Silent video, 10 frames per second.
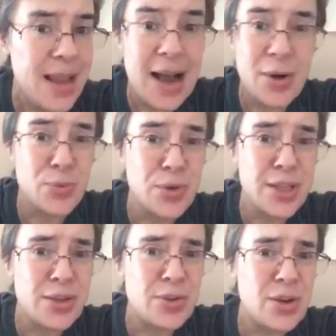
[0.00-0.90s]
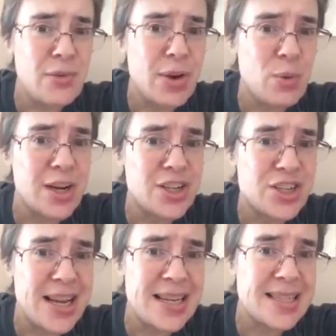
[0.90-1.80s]
I really don't know if I want to
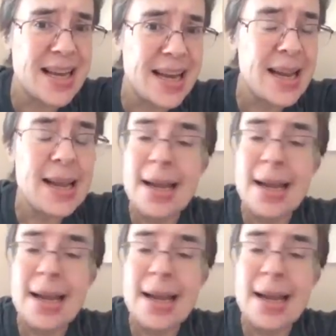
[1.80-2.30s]
chance that.